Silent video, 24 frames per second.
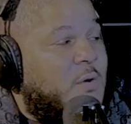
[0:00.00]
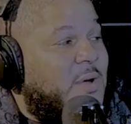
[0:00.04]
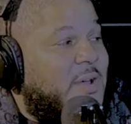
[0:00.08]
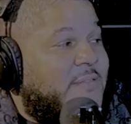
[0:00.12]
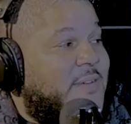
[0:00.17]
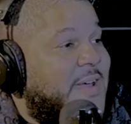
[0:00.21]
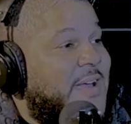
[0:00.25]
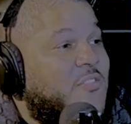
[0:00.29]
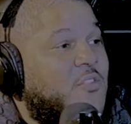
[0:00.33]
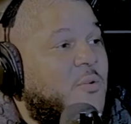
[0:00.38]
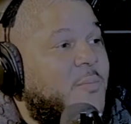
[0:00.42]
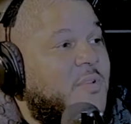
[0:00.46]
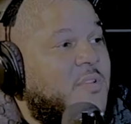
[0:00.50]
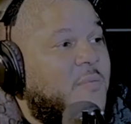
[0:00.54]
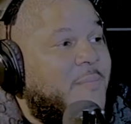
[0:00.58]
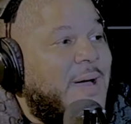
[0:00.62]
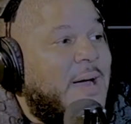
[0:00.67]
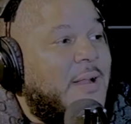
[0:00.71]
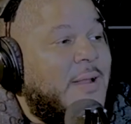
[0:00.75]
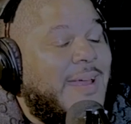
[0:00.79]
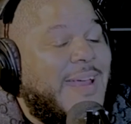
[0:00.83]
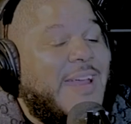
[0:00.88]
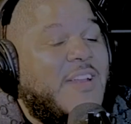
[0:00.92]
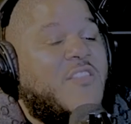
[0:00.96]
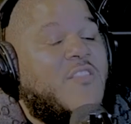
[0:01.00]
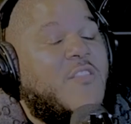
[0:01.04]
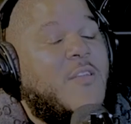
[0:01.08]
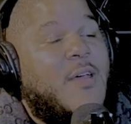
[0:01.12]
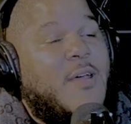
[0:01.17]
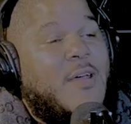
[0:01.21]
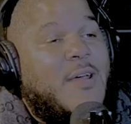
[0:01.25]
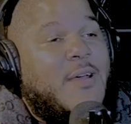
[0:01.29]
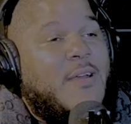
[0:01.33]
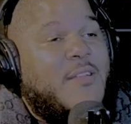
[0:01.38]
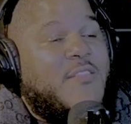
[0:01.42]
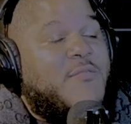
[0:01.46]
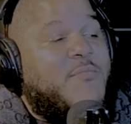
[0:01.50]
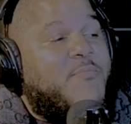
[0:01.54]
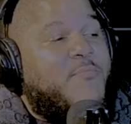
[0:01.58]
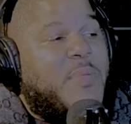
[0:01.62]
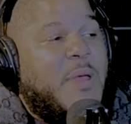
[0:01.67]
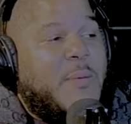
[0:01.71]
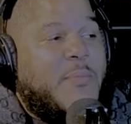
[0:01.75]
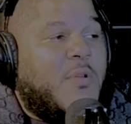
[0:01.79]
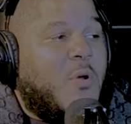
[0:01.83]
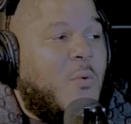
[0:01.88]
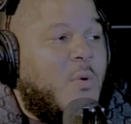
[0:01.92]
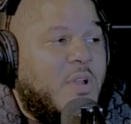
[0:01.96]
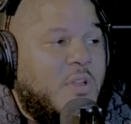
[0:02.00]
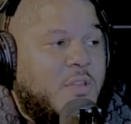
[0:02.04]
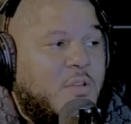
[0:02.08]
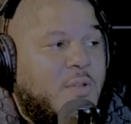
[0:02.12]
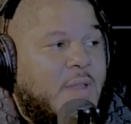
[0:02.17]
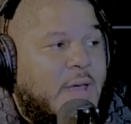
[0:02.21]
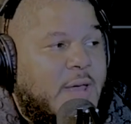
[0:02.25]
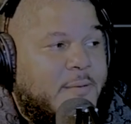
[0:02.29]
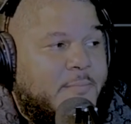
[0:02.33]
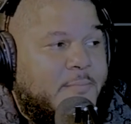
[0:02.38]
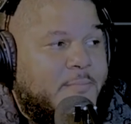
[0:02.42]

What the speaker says: ifs, ands, or buts about it. It's people don't want to do that.